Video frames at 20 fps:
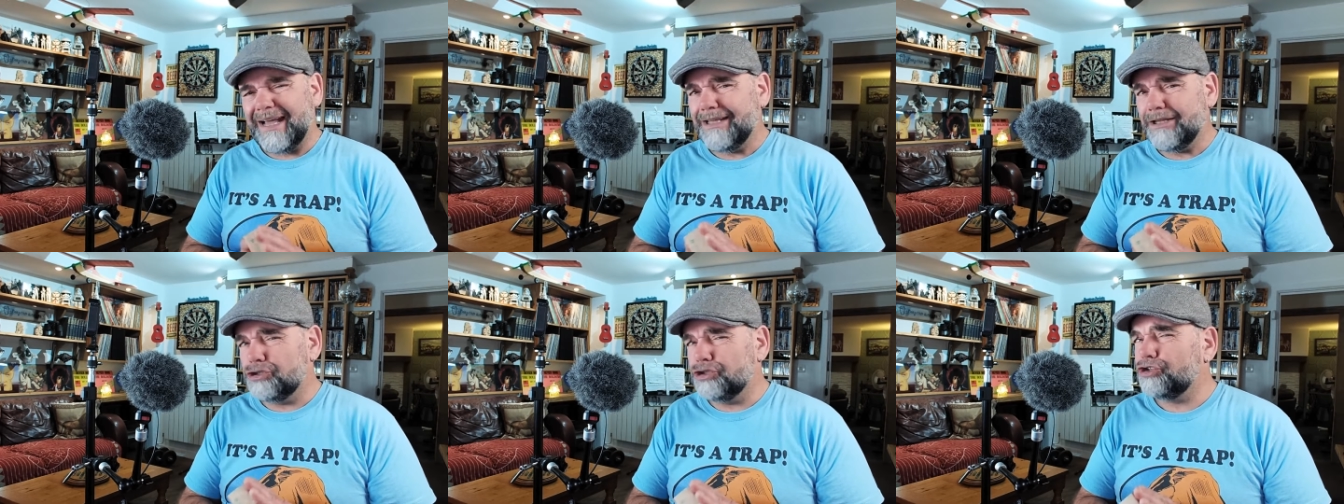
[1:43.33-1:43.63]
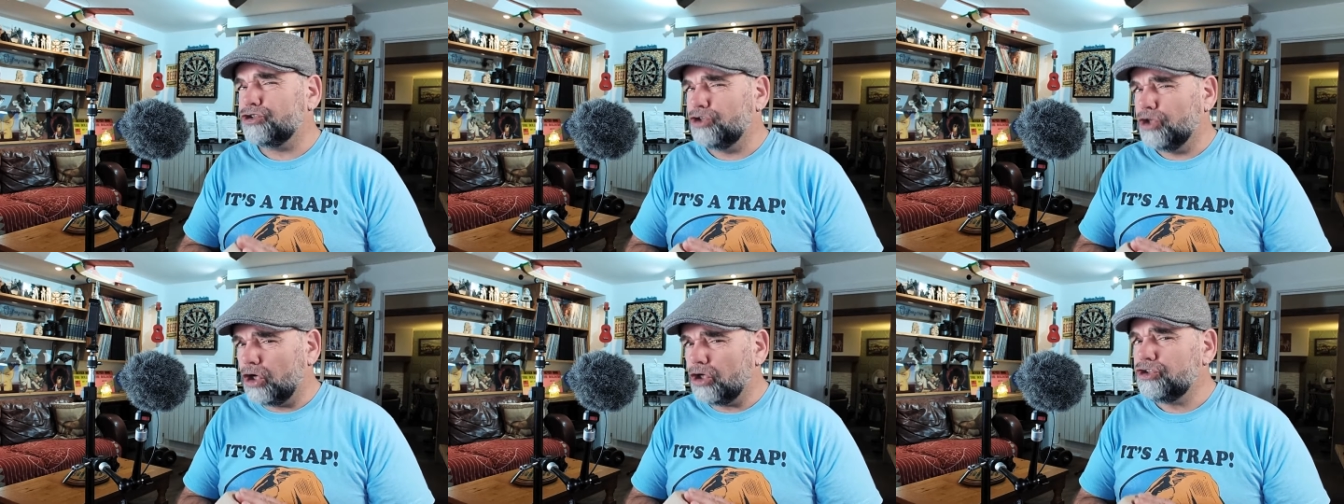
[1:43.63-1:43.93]
And
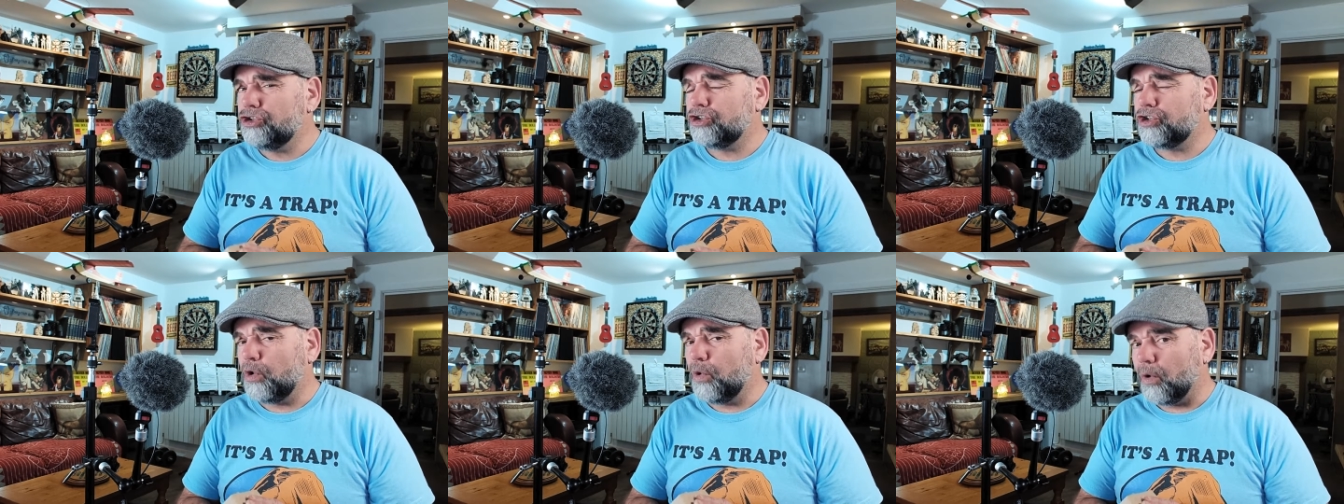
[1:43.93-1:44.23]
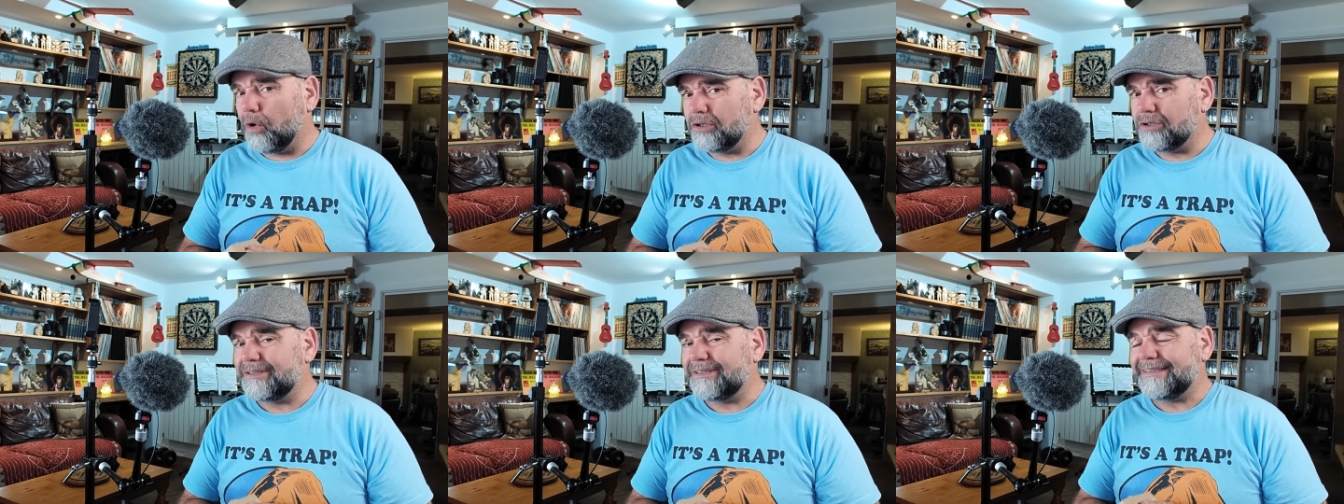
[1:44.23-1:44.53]
it's nice
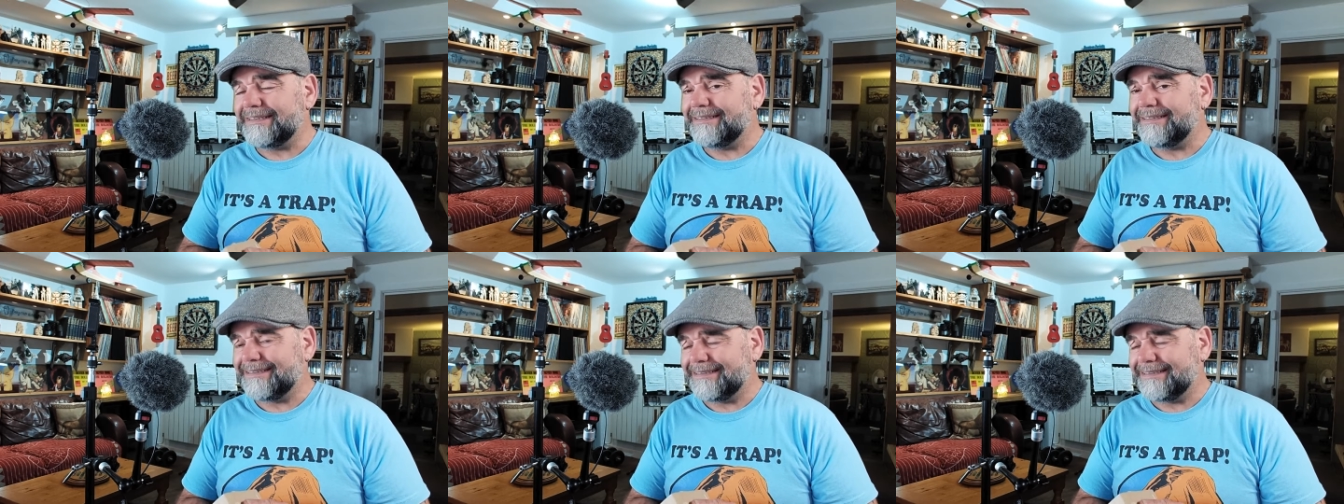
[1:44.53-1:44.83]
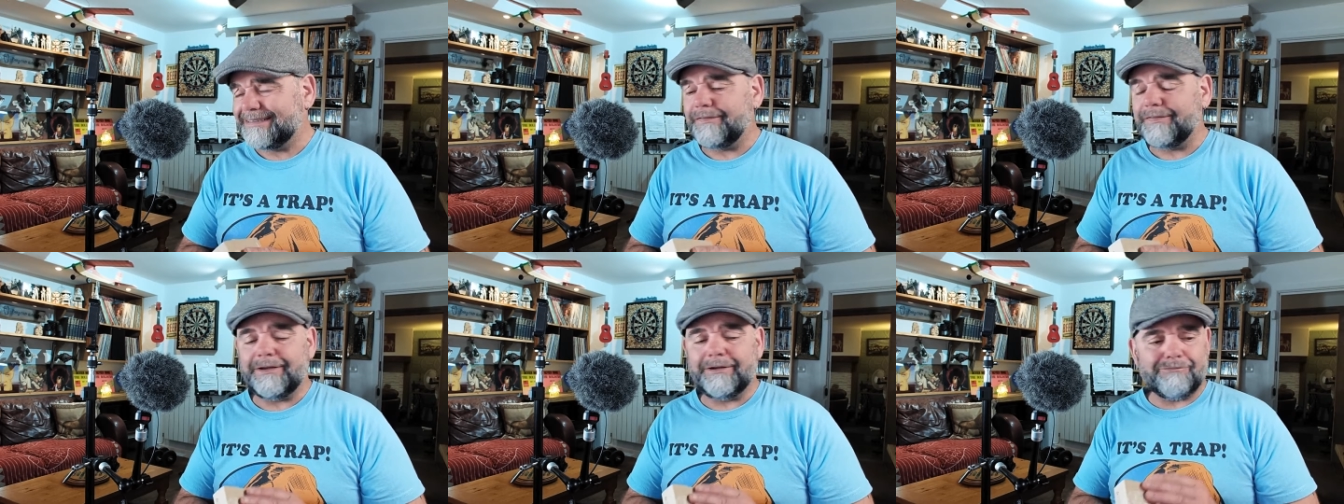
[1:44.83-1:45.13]
quality
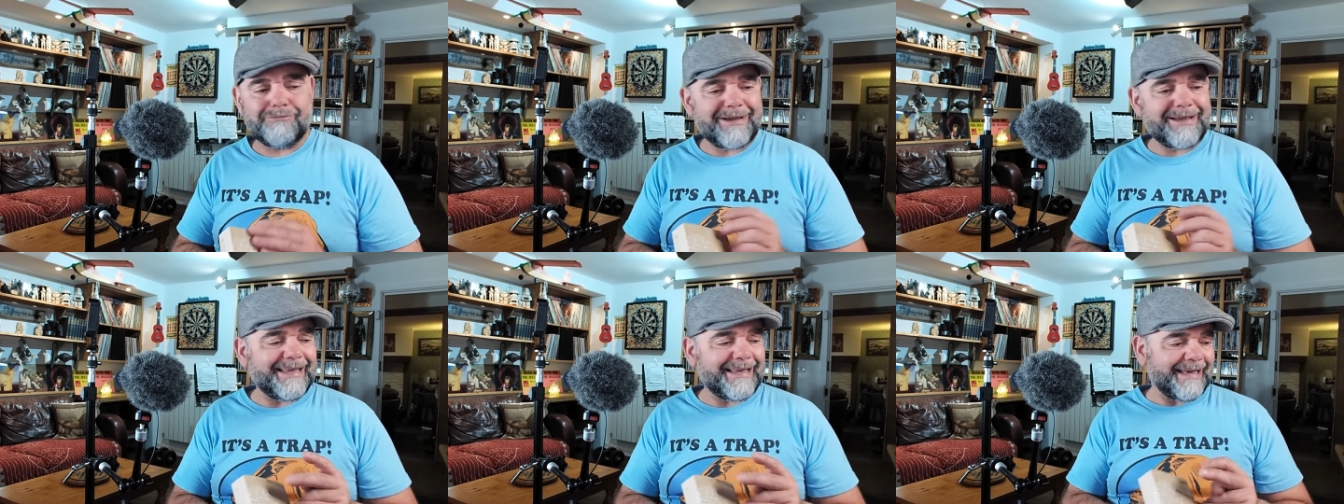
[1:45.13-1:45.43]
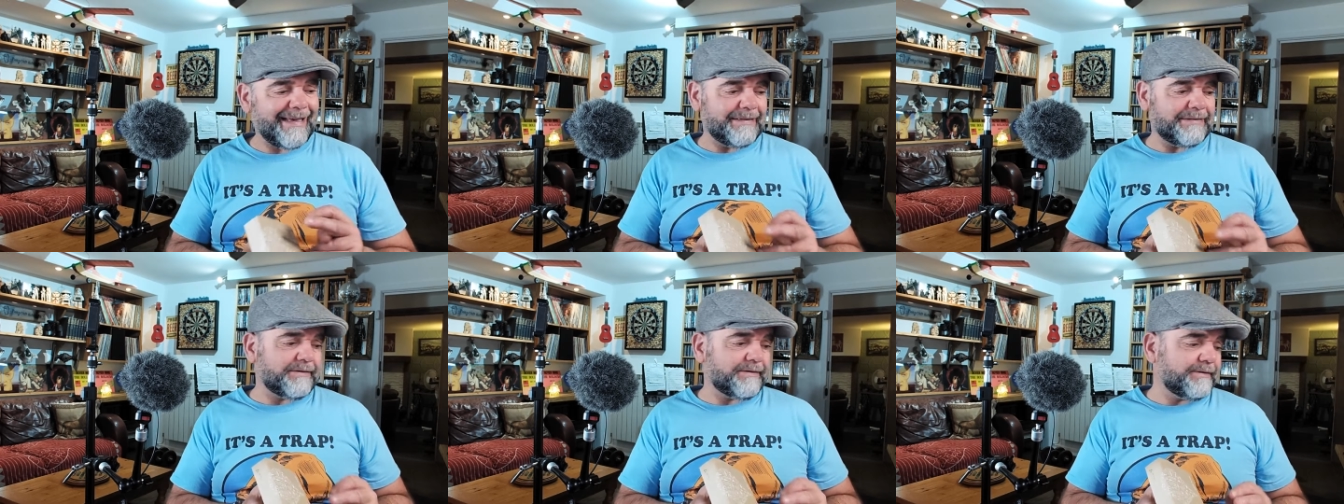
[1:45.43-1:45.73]
stuff. It
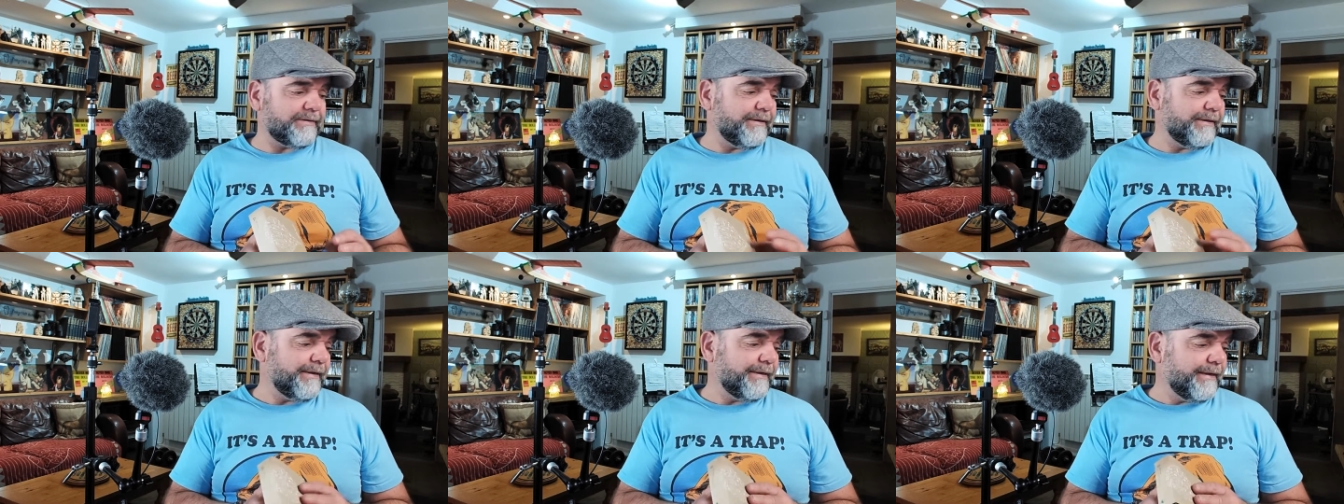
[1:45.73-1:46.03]
really is.